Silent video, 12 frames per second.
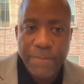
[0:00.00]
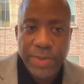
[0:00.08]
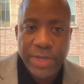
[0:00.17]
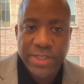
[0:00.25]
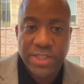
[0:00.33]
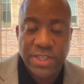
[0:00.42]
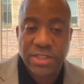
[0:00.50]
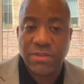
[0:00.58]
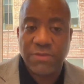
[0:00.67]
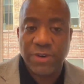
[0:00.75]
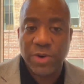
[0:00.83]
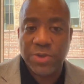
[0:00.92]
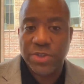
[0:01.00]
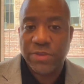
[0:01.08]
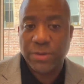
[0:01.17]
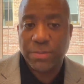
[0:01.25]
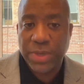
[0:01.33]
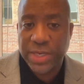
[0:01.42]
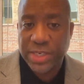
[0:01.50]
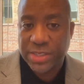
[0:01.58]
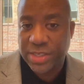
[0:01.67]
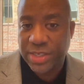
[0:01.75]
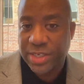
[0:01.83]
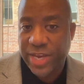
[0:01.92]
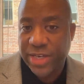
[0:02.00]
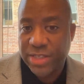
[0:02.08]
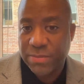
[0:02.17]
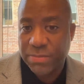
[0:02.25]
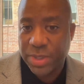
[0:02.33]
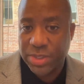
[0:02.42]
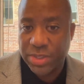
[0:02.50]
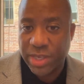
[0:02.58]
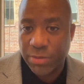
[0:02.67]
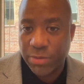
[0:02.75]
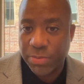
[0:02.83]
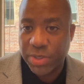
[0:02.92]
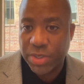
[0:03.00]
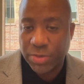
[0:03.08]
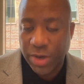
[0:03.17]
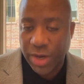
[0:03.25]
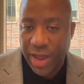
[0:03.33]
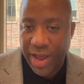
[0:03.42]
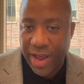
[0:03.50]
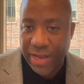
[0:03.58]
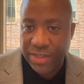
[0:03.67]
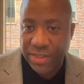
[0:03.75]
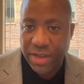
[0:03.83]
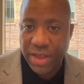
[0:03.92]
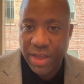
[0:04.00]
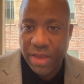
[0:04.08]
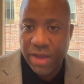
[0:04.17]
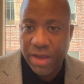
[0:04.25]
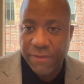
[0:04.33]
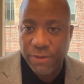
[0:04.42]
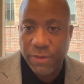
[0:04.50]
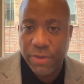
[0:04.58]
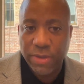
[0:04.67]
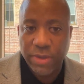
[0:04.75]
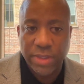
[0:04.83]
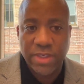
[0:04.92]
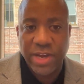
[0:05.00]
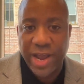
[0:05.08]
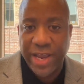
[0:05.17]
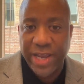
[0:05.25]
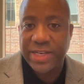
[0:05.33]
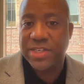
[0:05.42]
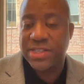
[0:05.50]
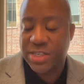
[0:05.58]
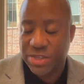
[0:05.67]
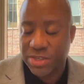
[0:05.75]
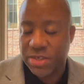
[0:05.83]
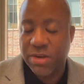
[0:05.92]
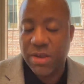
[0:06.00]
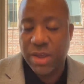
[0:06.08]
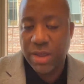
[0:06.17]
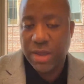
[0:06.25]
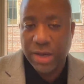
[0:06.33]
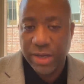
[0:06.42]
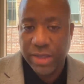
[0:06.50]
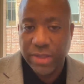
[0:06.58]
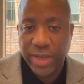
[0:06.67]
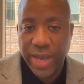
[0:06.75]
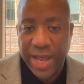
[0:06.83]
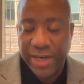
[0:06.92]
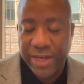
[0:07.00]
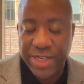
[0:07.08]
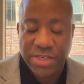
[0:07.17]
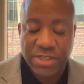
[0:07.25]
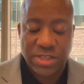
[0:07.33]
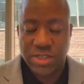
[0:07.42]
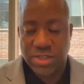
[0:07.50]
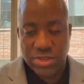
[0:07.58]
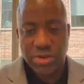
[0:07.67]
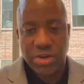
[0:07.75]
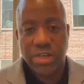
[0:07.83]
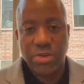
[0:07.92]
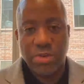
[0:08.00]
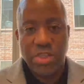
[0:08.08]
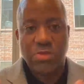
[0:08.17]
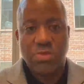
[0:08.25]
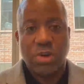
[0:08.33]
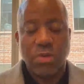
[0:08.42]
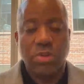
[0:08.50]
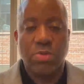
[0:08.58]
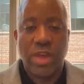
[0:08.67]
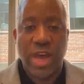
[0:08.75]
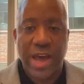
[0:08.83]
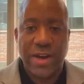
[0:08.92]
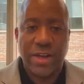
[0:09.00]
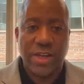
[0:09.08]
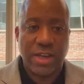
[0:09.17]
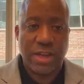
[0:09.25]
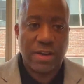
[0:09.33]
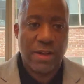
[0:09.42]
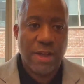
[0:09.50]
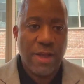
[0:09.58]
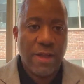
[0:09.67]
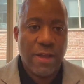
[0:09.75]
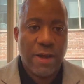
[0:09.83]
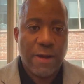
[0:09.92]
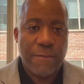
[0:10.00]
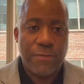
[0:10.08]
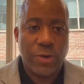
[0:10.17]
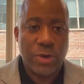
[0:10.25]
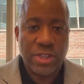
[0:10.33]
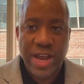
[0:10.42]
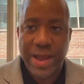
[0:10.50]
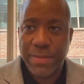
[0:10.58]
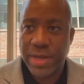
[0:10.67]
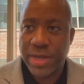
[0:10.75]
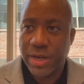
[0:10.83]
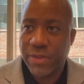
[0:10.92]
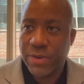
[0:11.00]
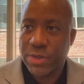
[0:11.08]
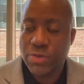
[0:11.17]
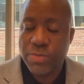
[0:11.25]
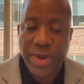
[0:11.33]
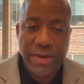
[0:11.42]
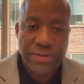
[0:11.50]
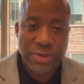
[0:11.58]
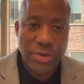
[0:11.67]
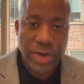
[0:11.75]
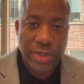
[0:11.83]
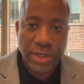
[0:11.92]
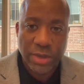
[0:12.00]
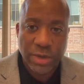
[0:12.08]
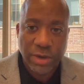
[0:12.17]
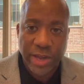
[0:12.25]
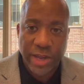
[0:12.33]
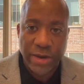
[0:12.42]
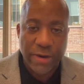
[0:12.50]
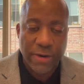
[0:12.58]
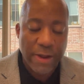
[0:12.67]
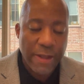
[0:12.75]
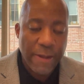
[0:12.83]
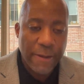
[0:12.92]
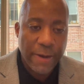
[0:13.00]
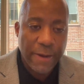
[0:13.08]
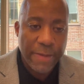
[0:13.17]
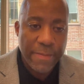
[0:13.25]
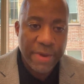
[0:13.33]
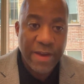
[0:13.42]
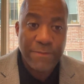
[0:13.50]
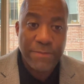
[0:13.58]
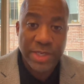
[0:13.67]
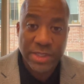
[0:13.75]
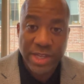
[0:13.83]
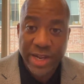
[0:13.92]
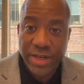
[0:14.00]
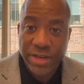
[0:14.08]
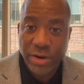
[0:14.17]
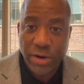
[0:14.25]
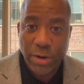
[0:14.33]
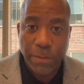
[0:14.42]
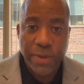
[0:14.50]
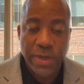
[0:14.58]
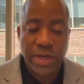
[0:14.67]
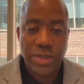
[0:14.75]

Is this the version of the BDC data submission that will be utilized uh, for the NTIA decision, uh, the allocation decision? So, can you just go through that again uh, for Tammy and others who may have joined a little later uh, that may have missed that in your opening?